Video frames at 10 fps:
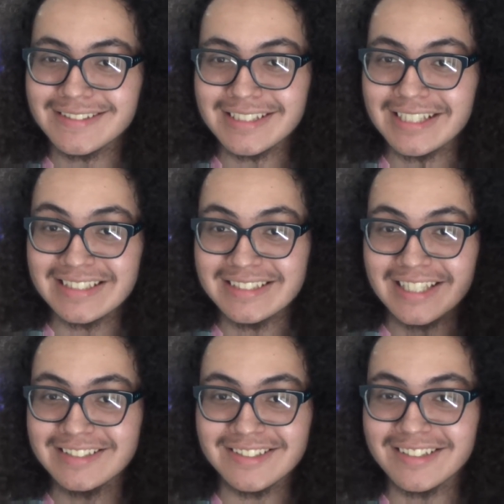And that's the
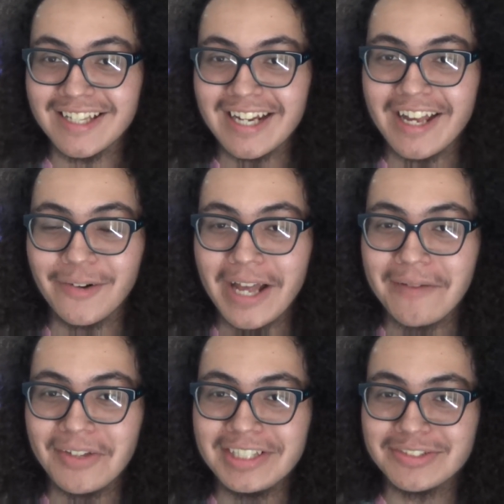answer to that. I don't
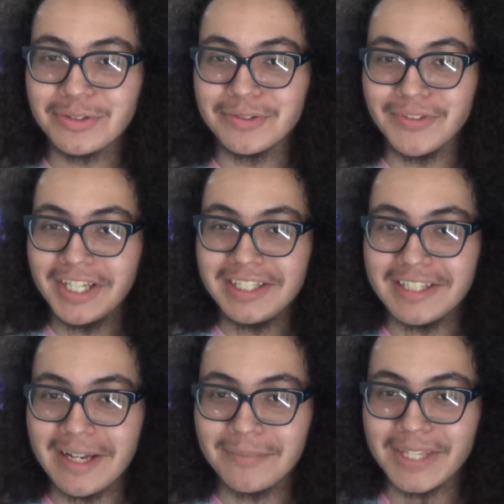have any sort of
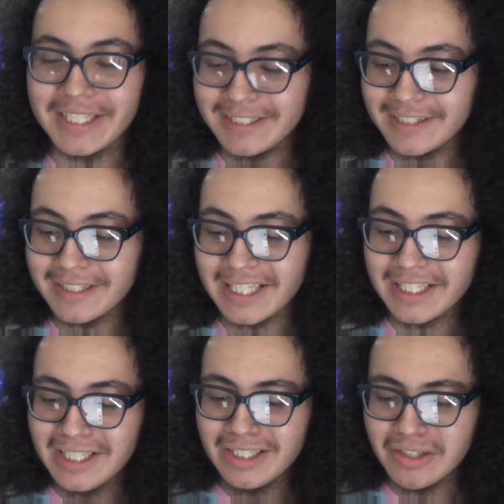in-depth anything like,
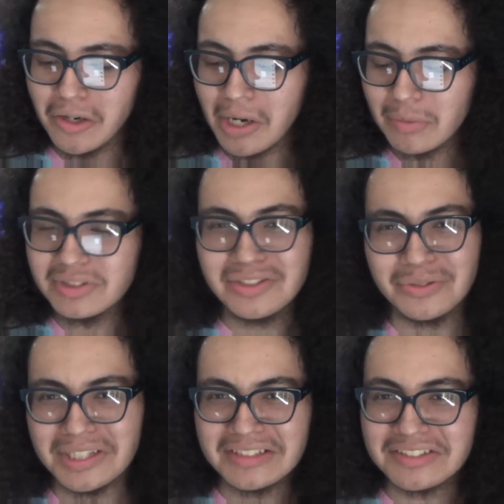oh, I would do
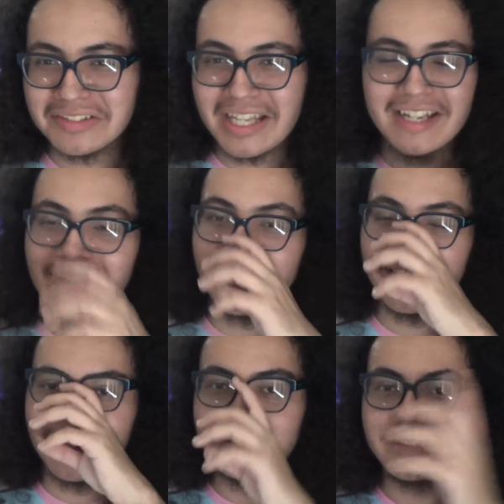this or that.
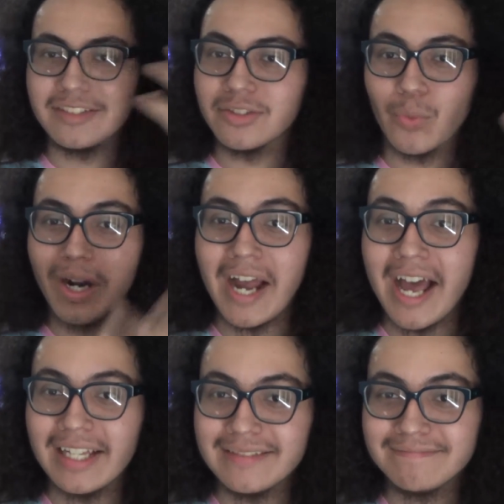No. Just wear a
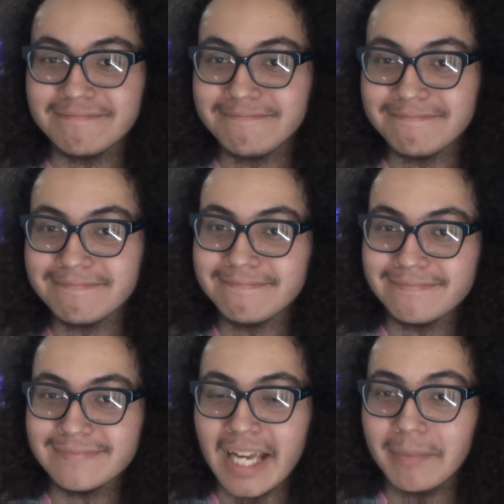hat.
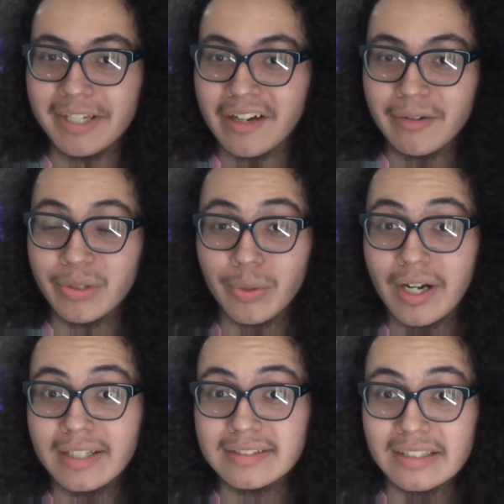I mean, I already wear
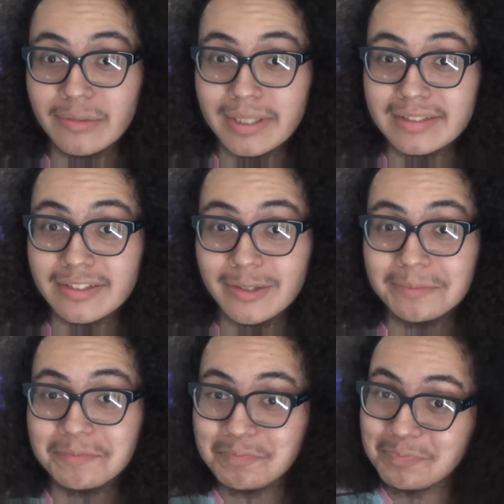hats anyway,
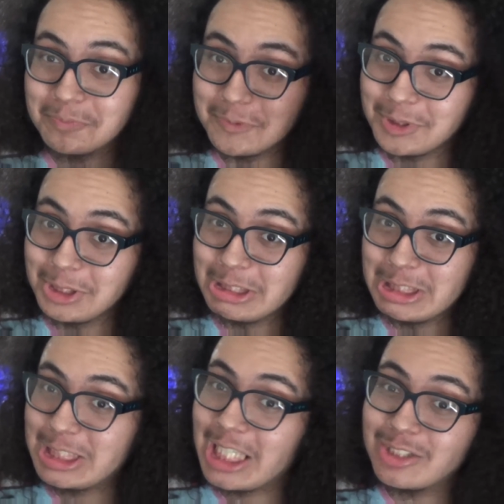so
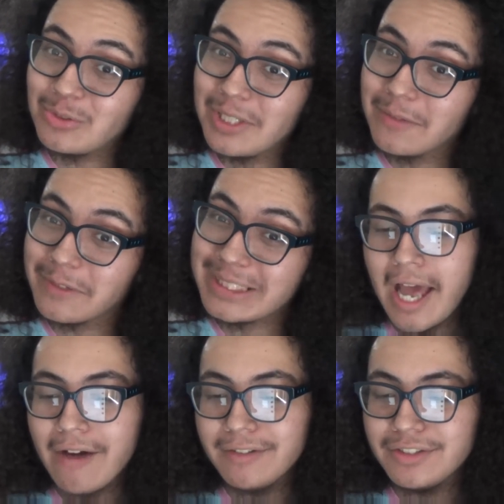not too different.
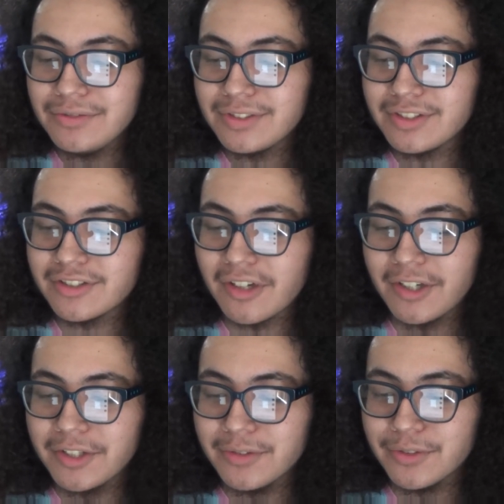How did you
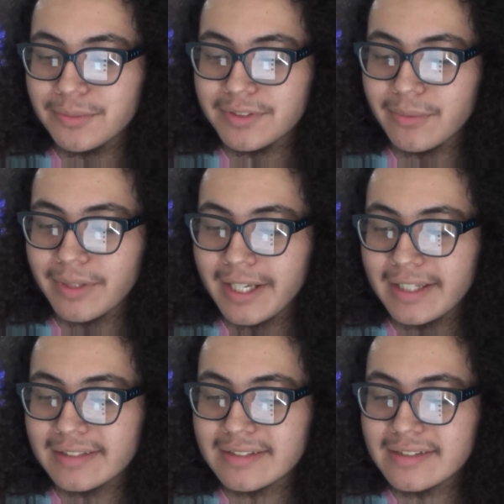start YouTube? Someone
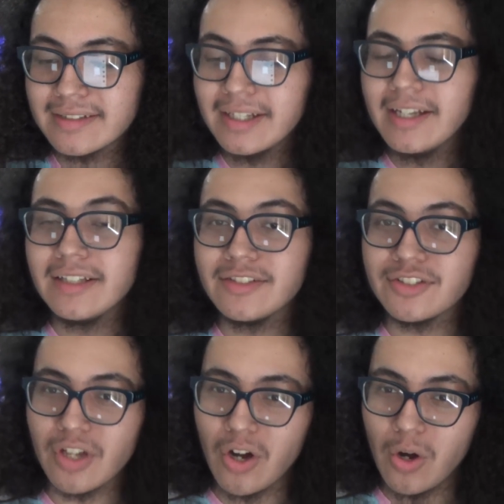asks.
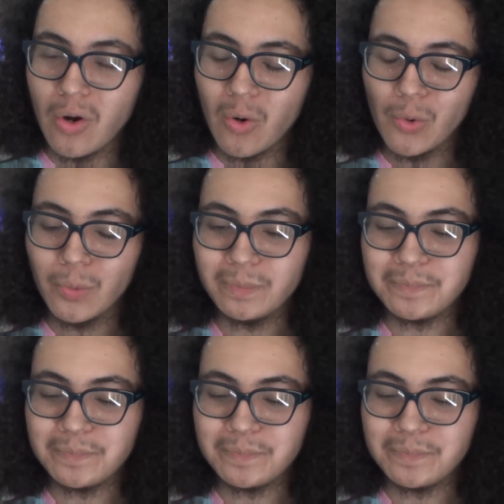So